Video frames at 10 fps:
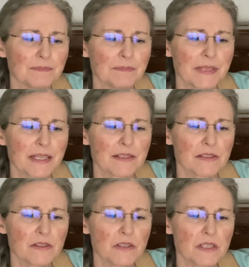because
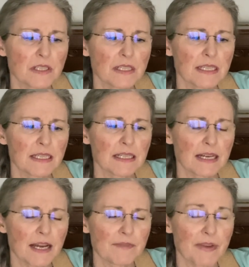usually the
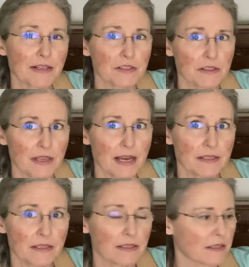kind of
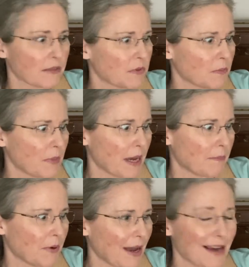exercises, if you buy a
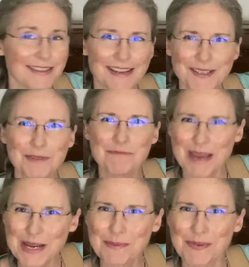book, actually I should
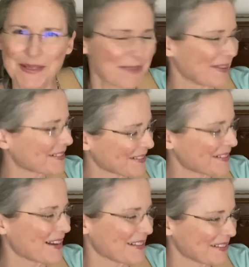make a book of
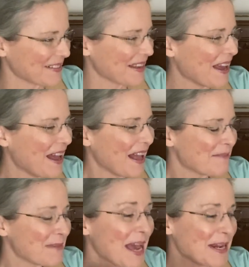exercises.
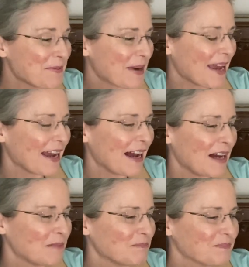But anyway,
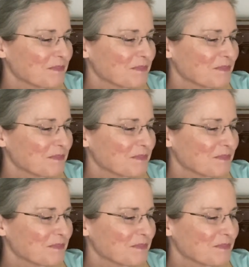a